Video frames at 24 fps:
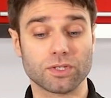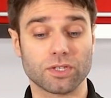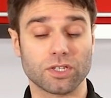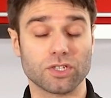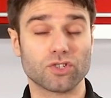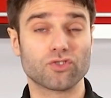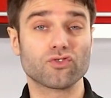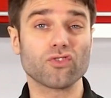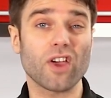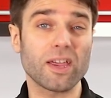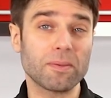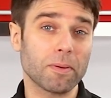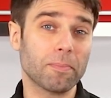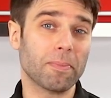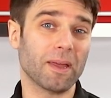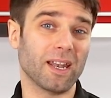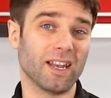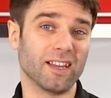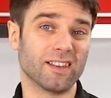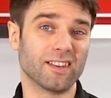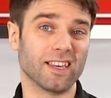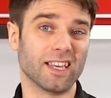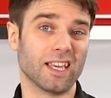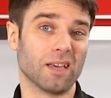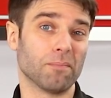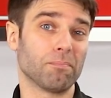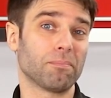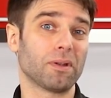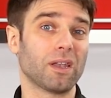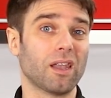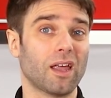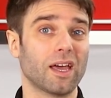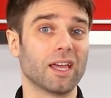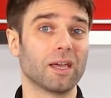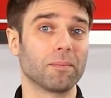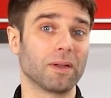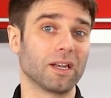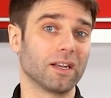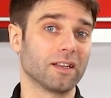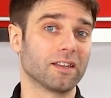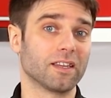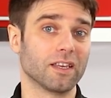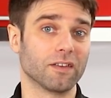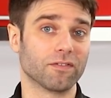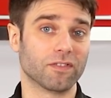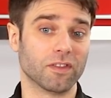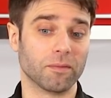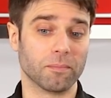the drapeability and
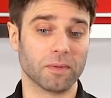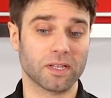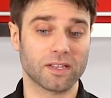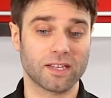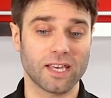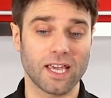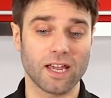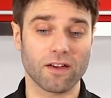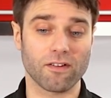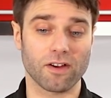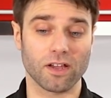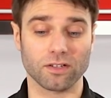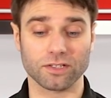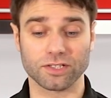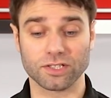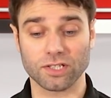pliability of the material.